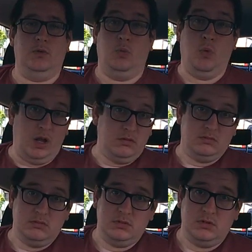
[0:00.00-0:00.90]
1,
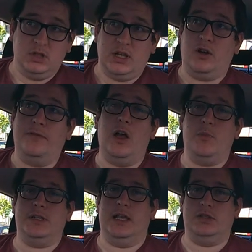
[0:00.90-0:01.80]
can I fail
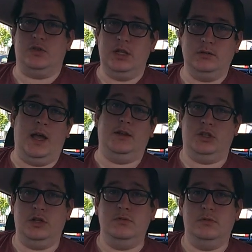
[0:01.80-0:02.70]
my test on it? And
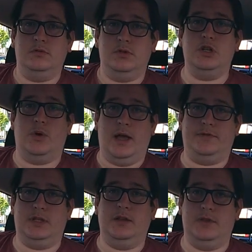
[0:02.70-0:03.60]
2, do I have
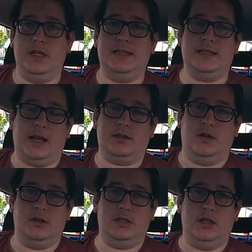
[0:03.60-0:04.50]
to give the exact
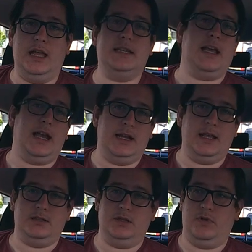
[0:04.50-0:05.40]
answer exactly
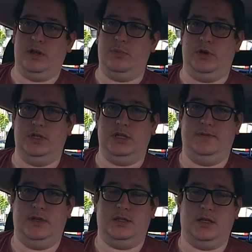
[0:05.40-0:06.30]
as it's written by the
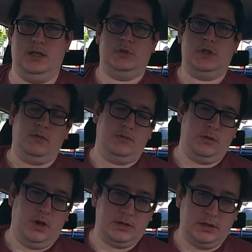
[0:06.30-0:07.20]
DVSA? So
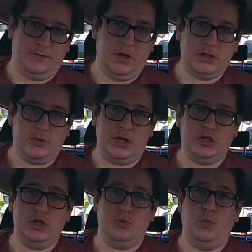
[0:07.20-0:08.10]
to answer the first
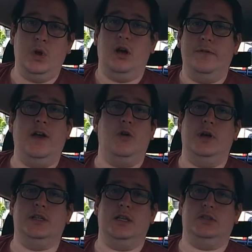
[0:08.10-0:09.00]
question, will I fail my
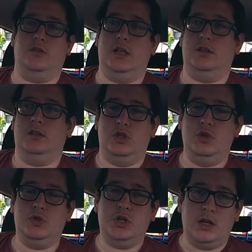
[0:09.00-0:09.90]
test on it?
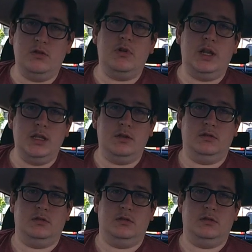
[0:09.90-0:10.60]
You generally